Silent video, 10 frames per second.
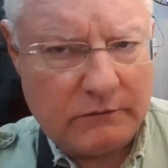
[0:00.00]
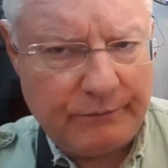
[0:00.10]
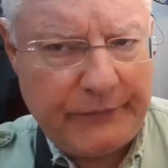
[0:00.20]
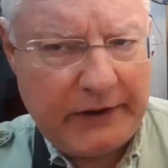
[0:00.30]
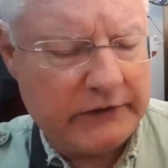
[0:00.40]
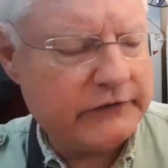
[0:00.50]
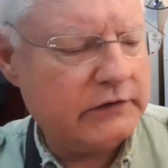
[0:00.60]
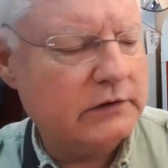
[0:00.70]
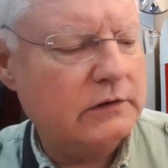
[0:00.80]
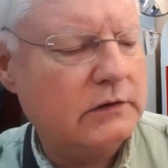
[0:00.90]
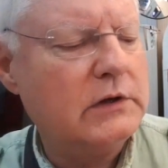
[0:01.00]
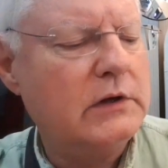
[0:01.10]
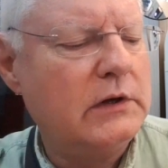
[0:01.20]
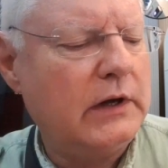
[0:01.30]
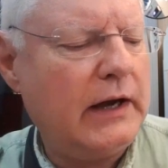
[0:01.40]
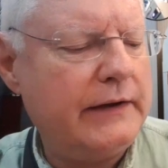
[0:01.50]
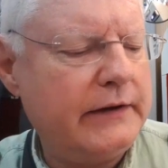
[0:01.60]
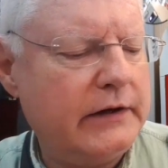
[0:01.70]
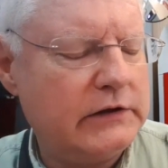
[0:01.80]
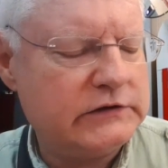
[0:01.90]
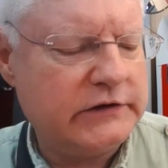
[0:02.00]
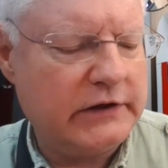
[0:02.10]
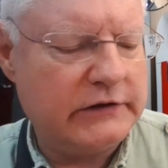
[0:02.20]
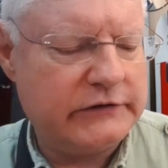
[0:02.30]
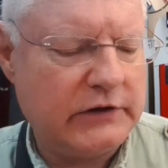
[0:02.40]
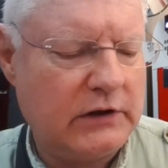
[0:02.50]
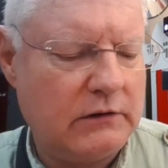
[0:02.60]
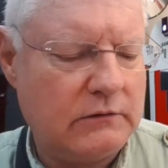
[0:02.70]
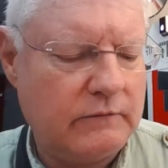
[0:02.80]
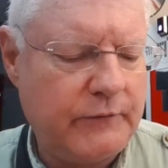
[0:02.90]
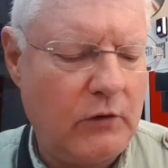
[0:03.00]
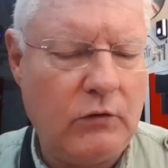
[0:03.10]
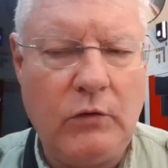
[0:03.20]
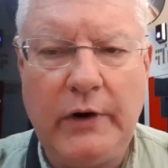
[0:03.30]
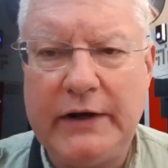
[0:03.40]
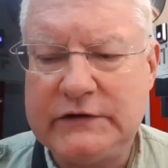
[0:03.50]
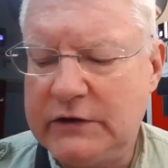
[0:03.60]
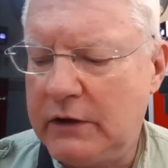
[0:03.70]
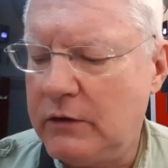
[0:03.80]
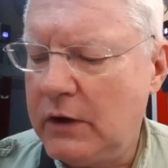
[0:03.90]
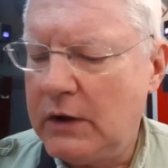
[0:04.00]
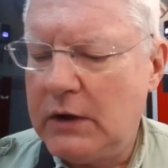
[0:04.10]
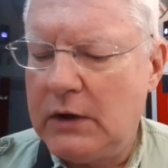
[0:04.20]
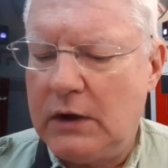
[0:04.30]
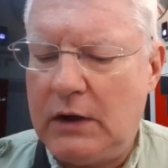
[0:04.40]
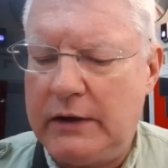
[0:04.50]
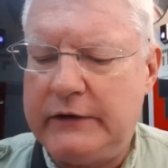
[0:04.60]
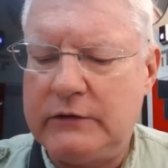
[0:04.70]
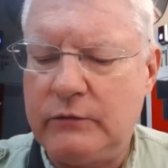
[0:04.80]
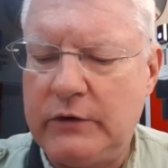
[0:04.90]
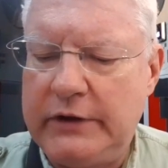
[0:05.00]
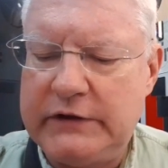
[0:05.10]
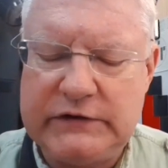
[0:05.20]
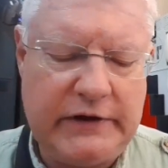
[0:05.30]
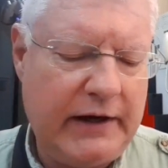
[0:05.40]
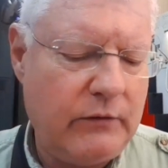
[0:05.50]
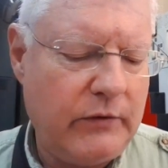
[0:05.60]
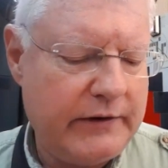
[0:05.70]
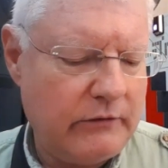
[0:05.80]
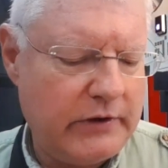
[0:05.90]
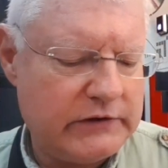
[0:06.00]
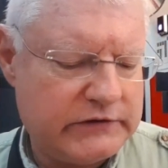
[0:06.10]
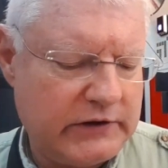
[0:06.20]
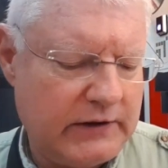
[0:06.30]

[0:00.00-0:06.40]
meat, and then it says fong hui. So it doesn't really say whether it's